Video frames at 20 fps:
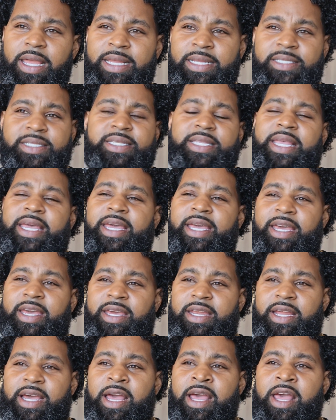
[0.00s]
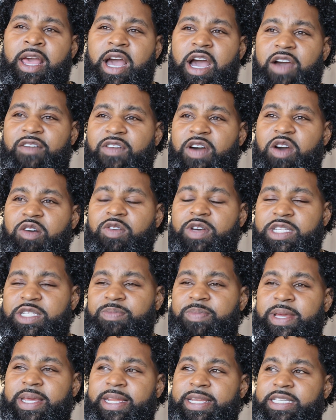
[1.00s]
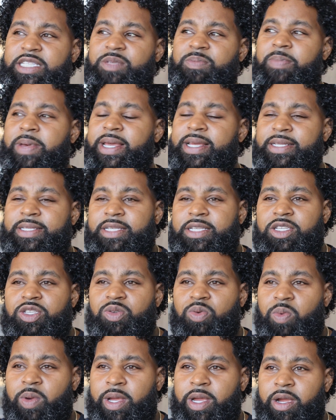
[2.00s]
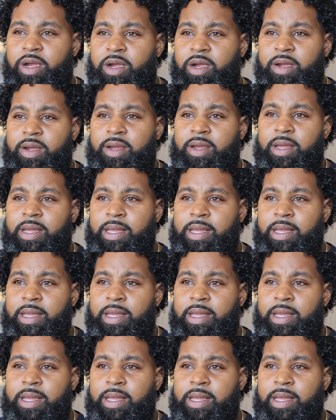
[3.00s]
Instead, I've always been in spaces where,